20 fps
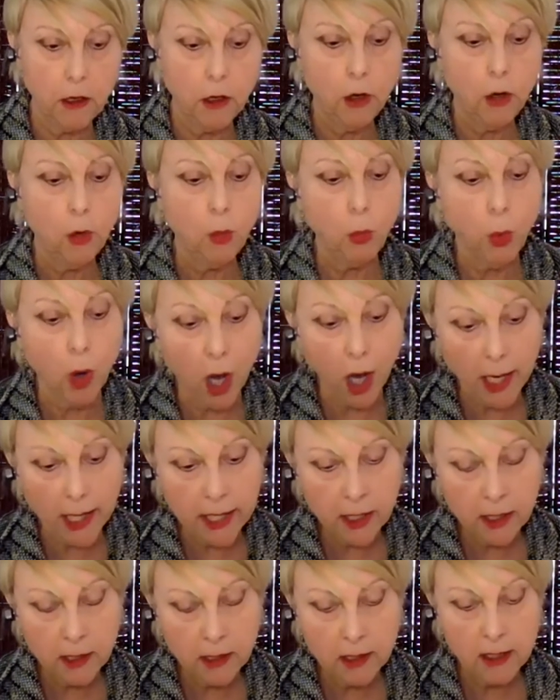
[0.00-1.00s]
Why?
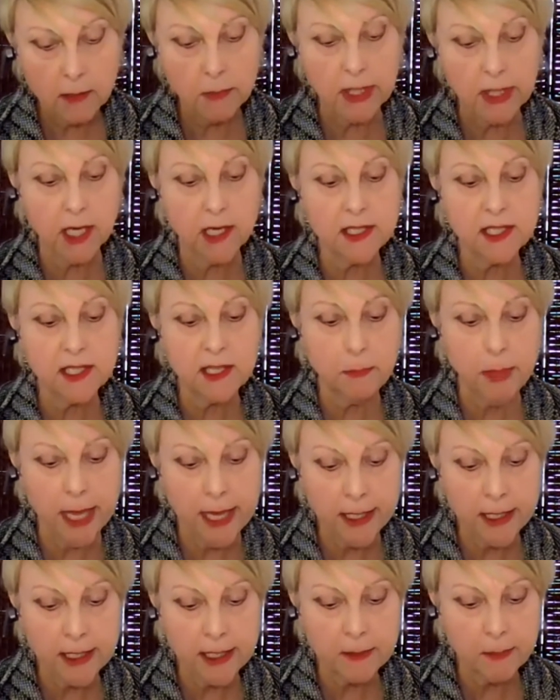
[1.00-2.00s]
Because the
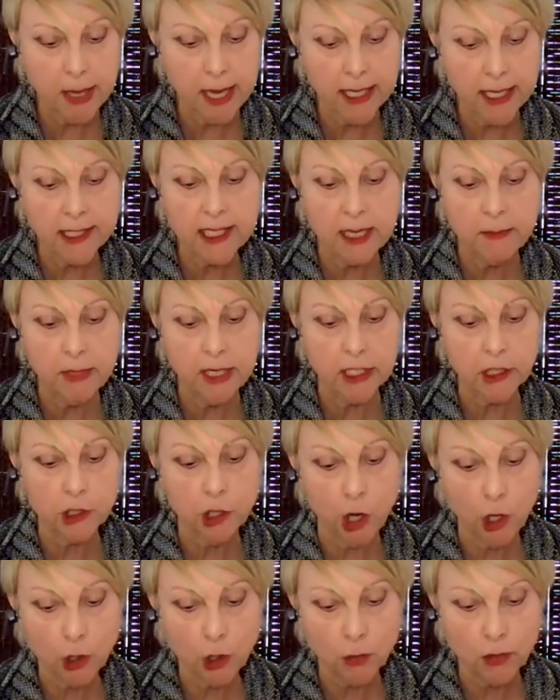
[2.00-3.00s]
pandemic
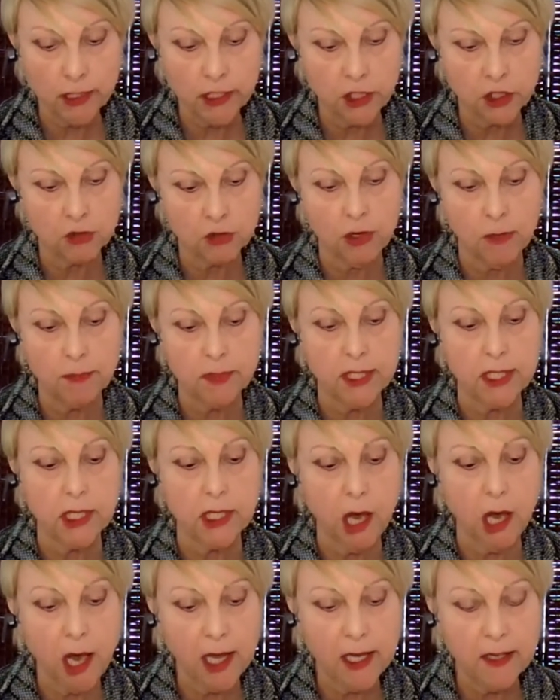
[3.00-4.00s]
not only disrupted
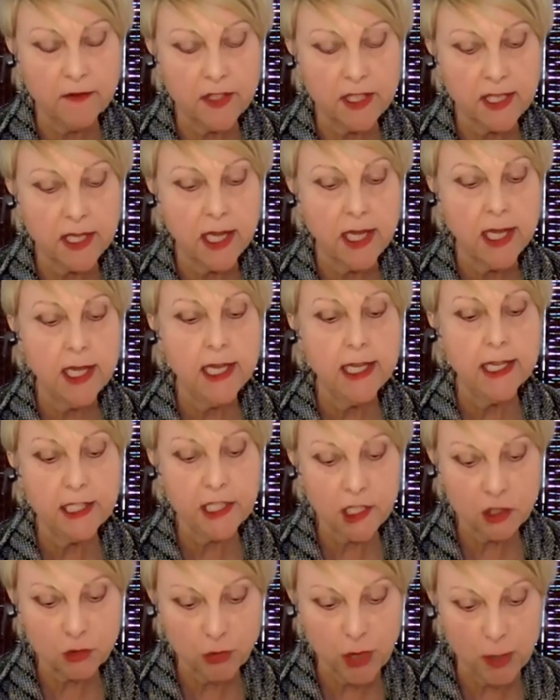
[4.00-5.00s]
lives, it
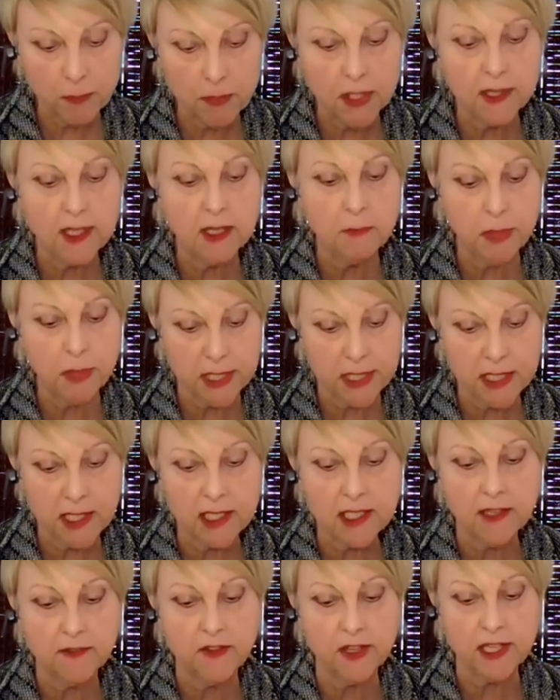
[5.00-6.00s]
disrupted the business
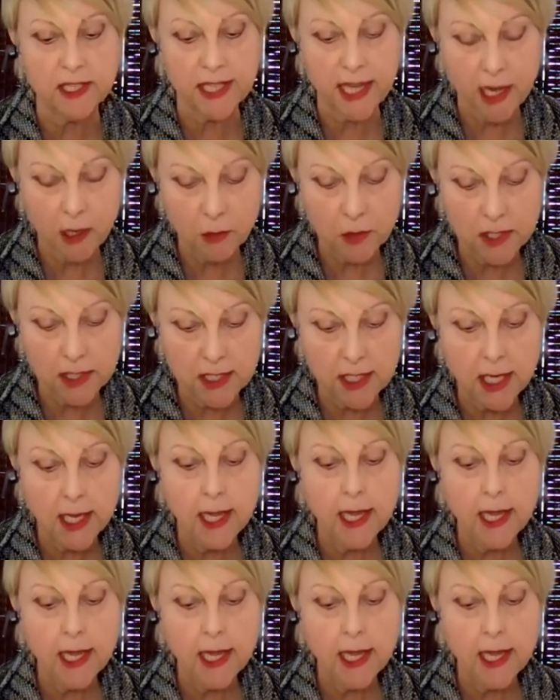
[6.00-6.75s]
of this House,